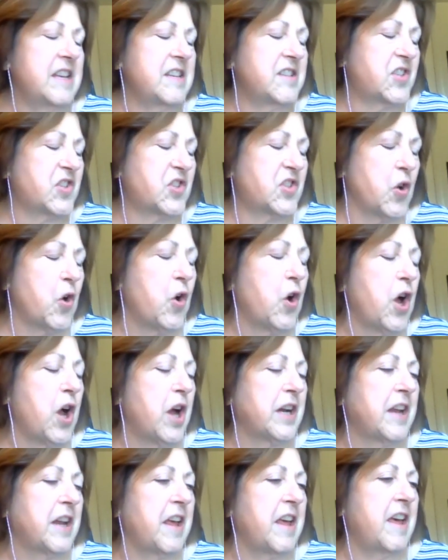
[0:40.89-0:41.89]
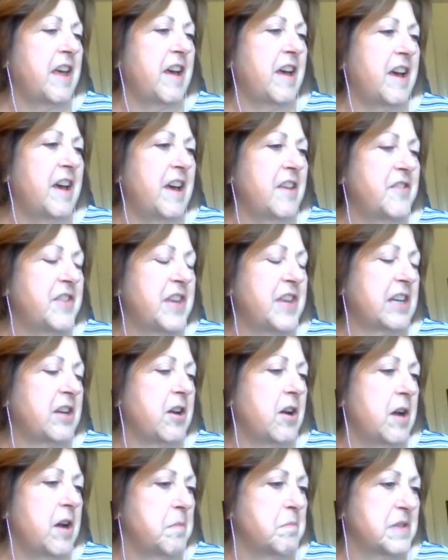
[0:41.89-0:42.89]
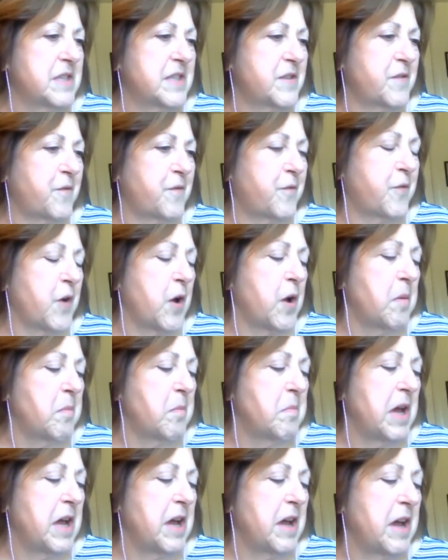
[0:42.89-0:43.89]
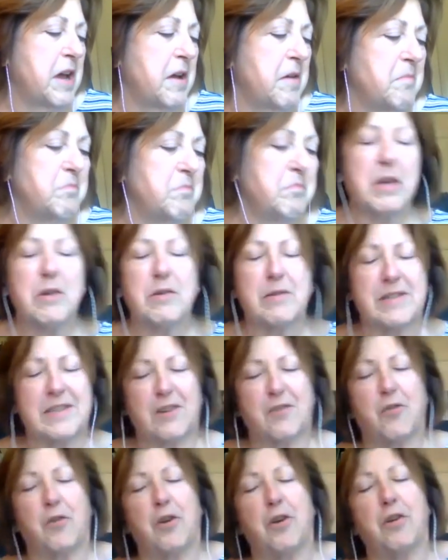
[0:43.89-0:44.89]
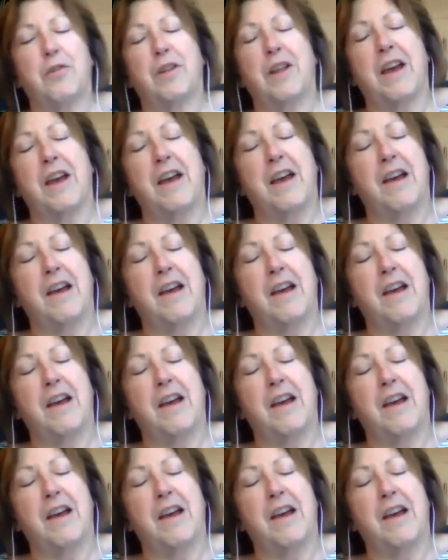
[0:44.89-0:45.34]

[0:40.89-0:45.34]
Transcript: song that comes from a musical